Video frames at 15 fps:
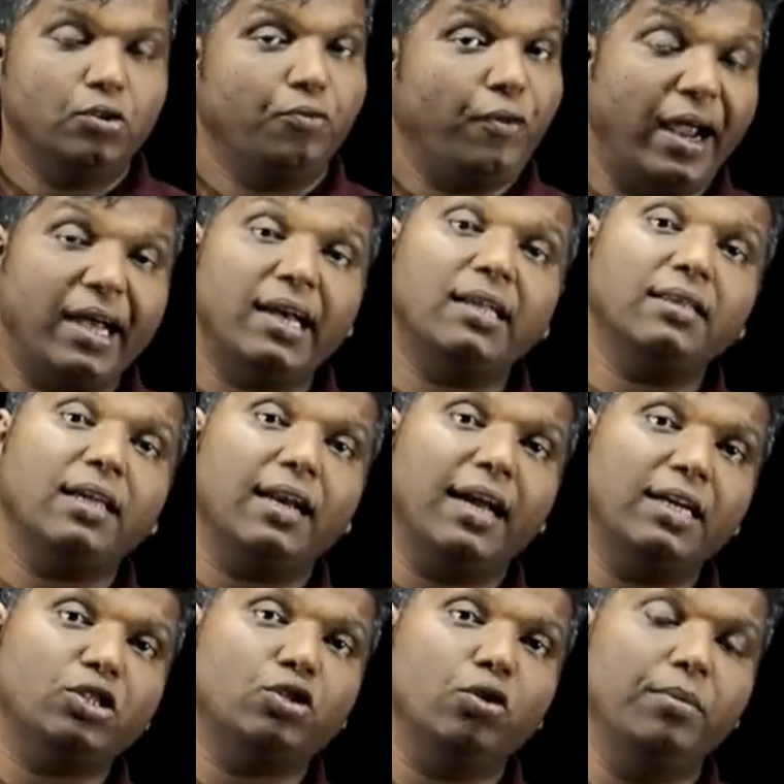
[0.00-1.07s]
So finding
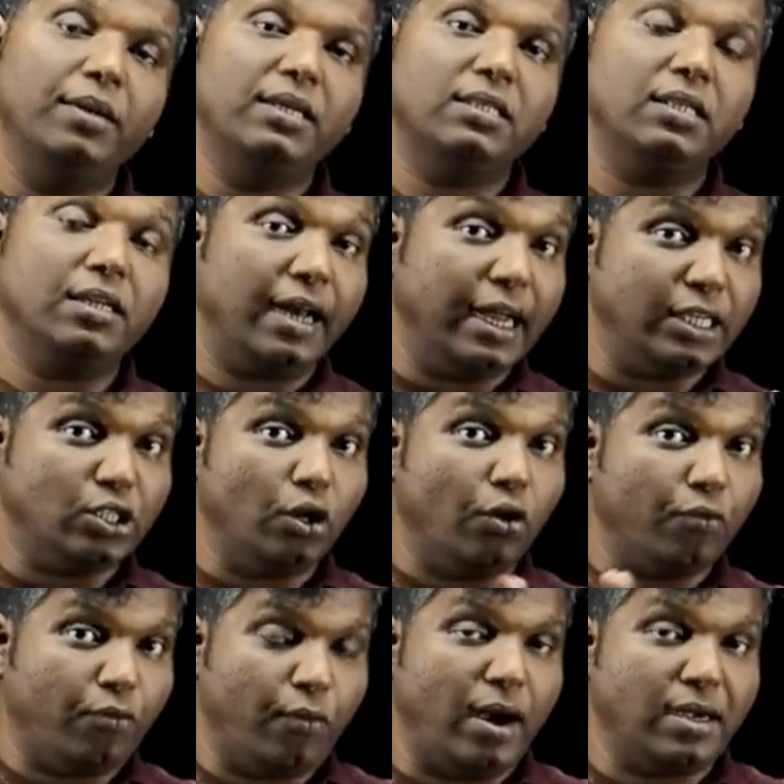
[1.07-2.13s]
the ratio means the
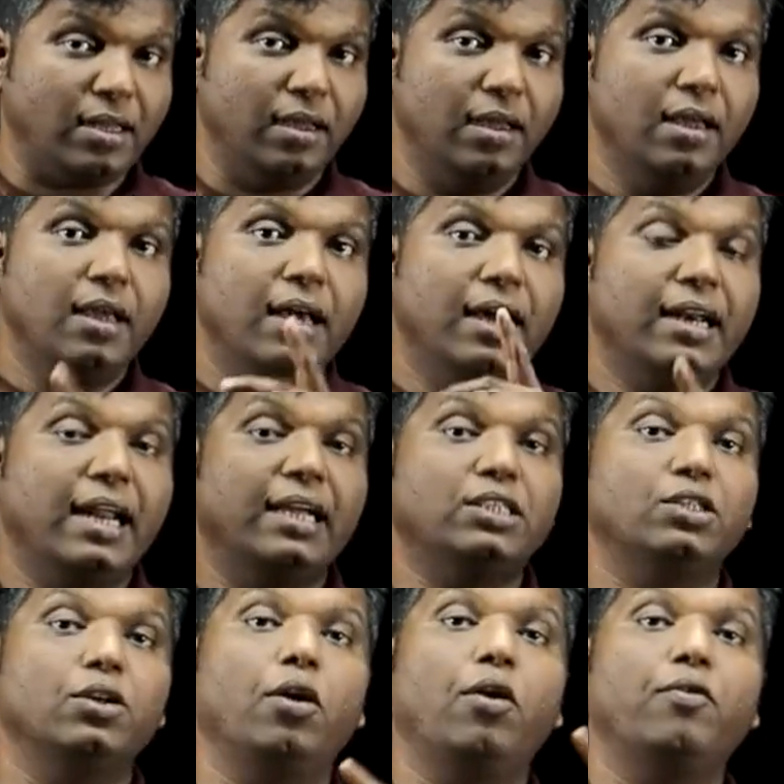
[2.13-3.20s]
ratio of what?
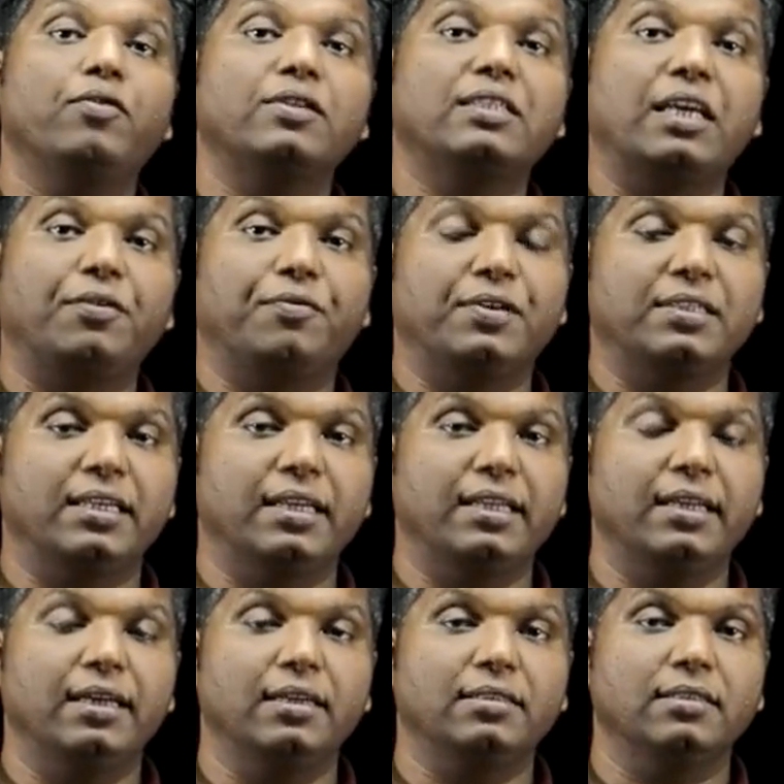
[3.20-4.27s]
Ratio of surface
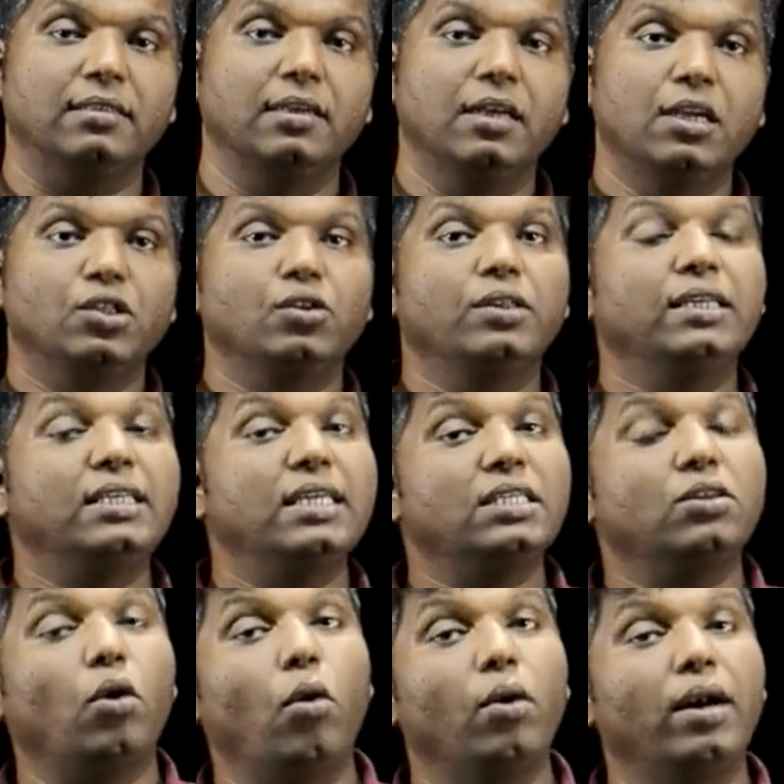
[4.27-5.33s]
areas. So this
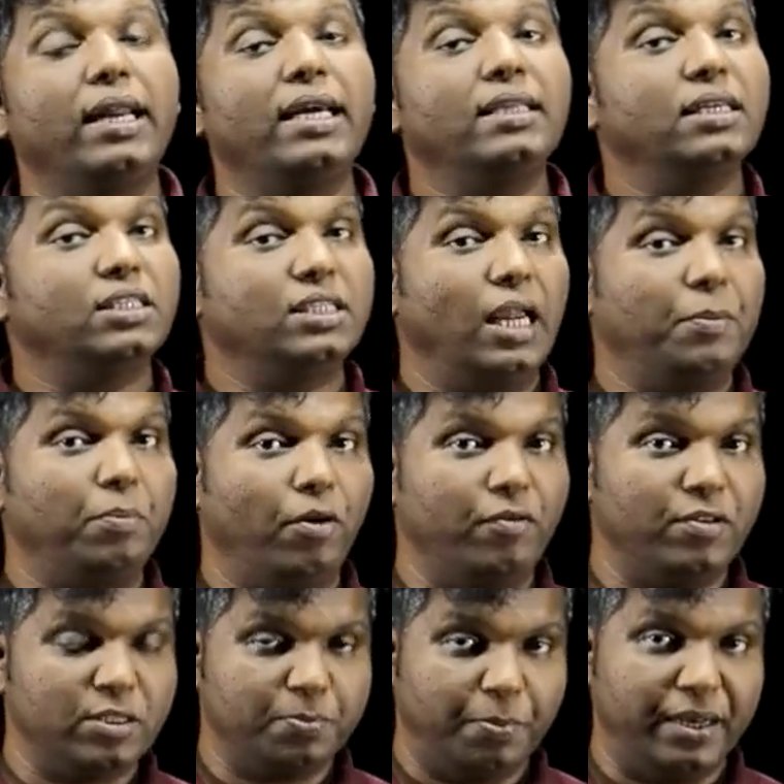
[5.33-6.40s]
is already in the shape
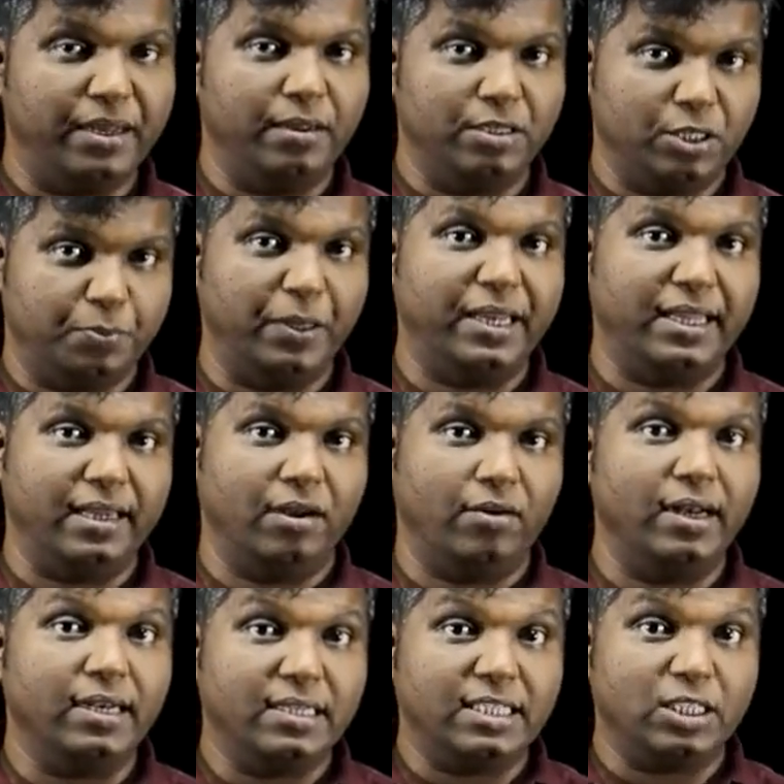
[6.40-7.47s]
of a
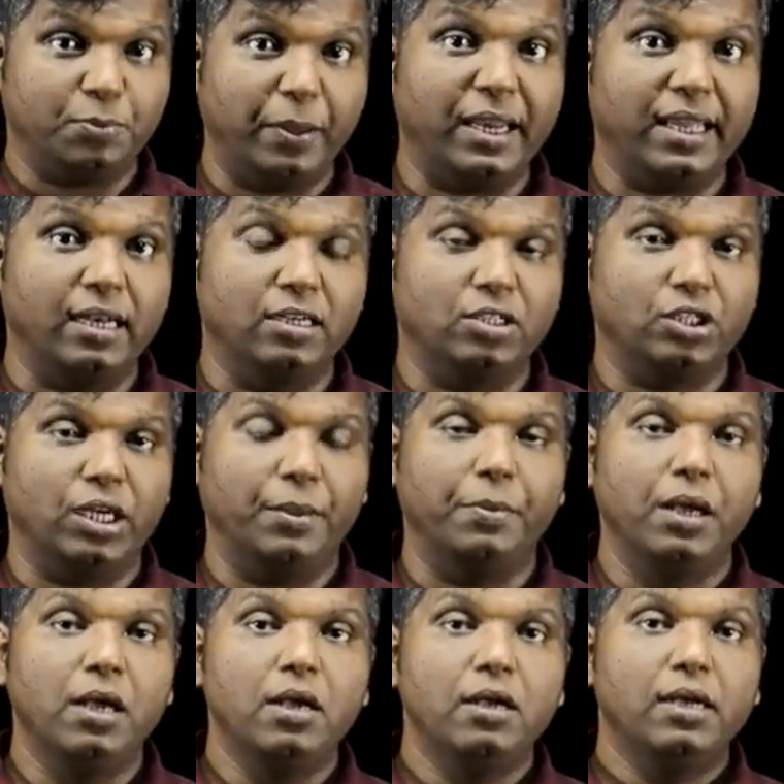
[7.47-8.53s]
spherical, right? It's a spherical
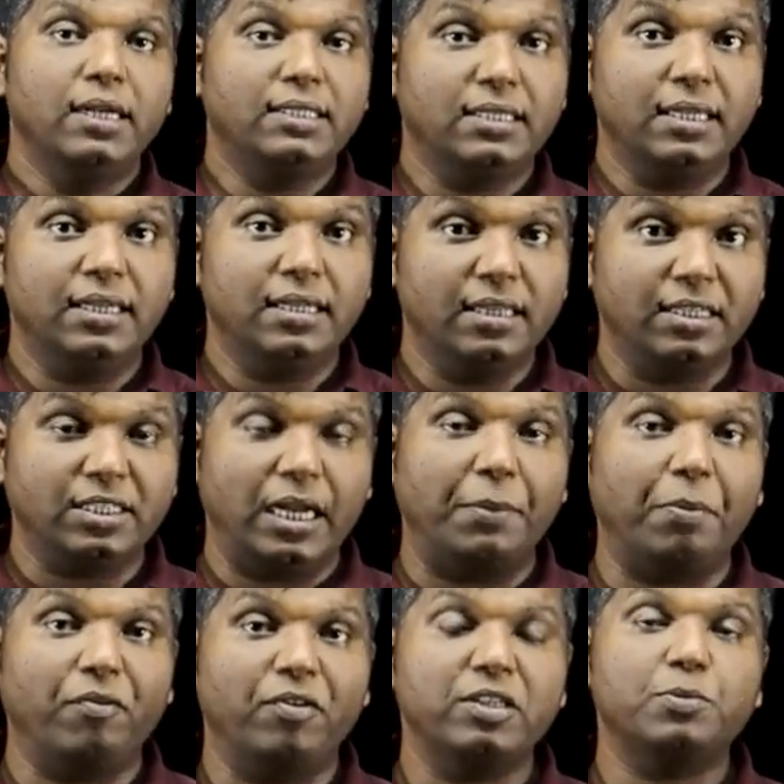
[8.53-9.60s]
shape. It's in the
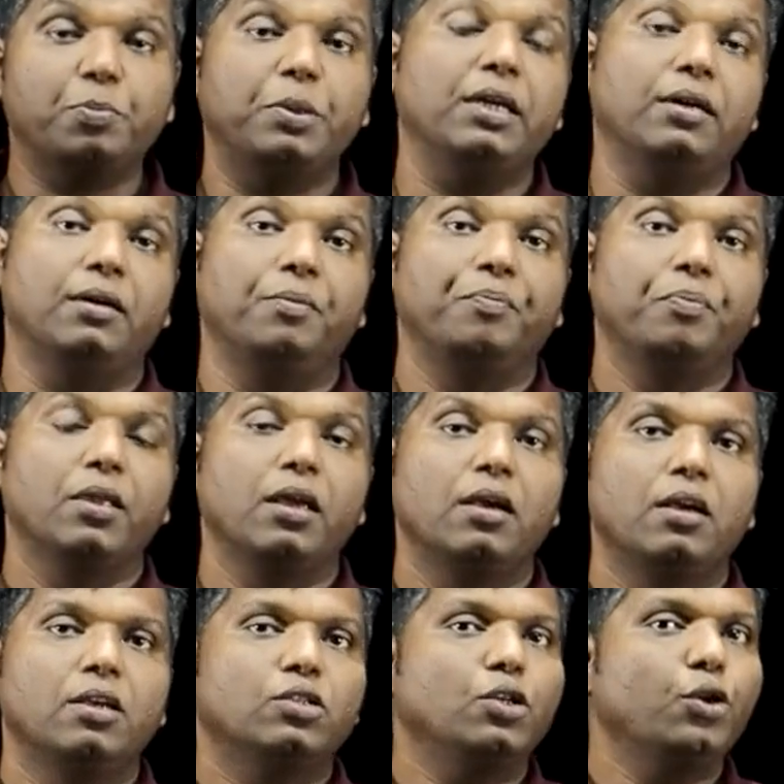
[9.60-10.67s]
shape of a sphere.
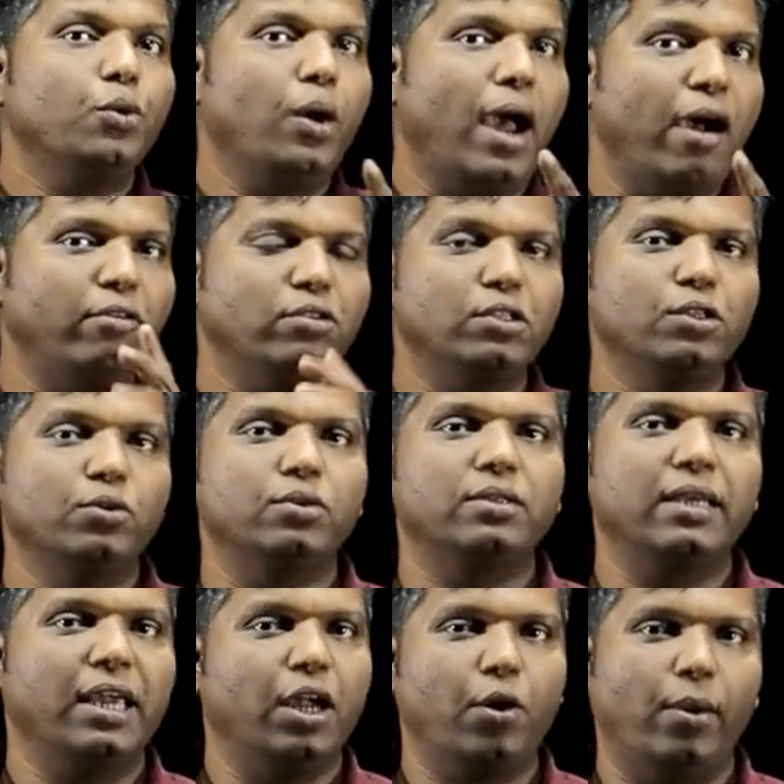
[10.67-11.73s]
So you have to
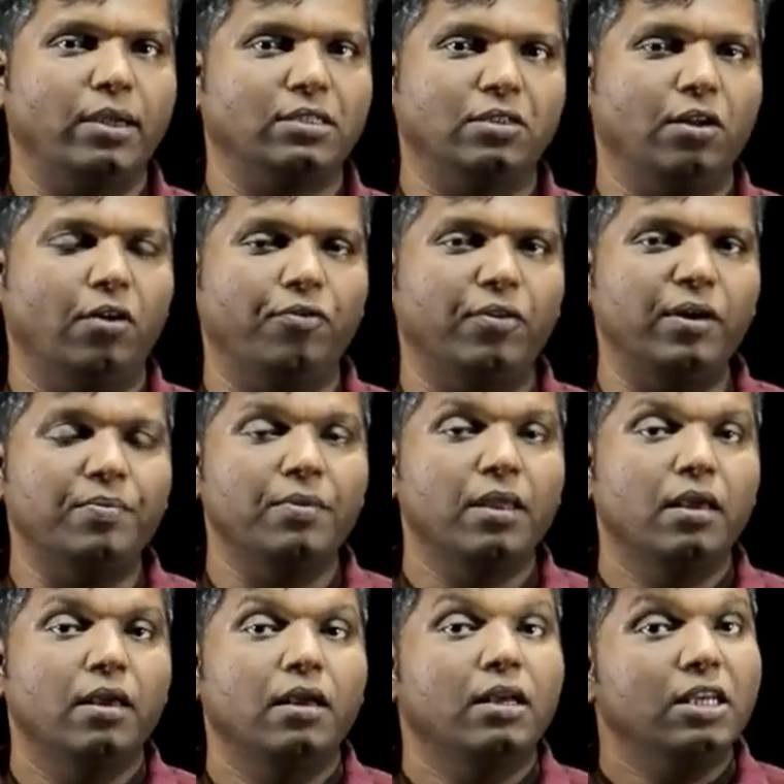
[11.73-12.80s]
use the equation of a
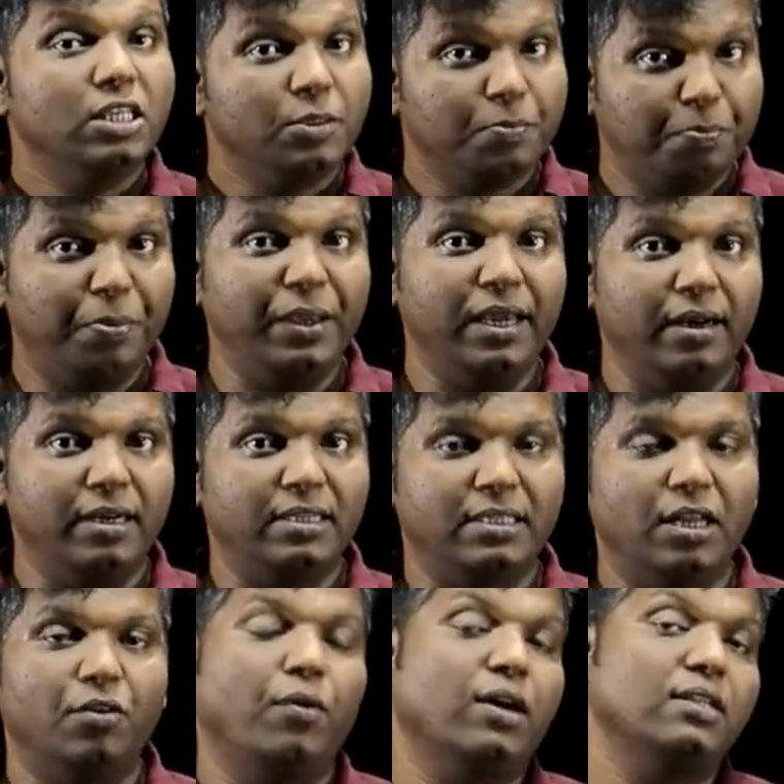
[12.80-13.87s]
sphere
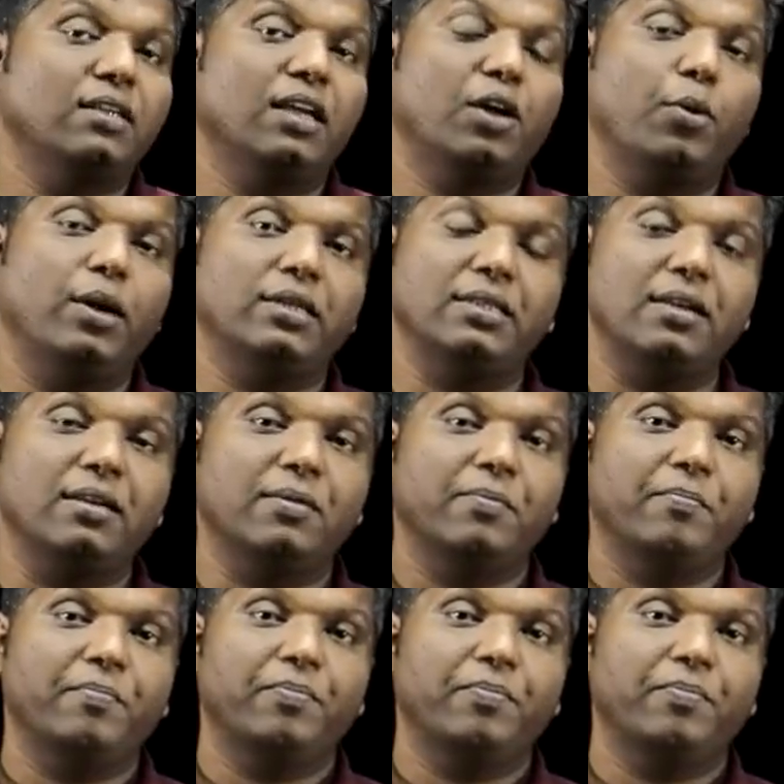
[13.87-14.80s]
itself. What is the equation?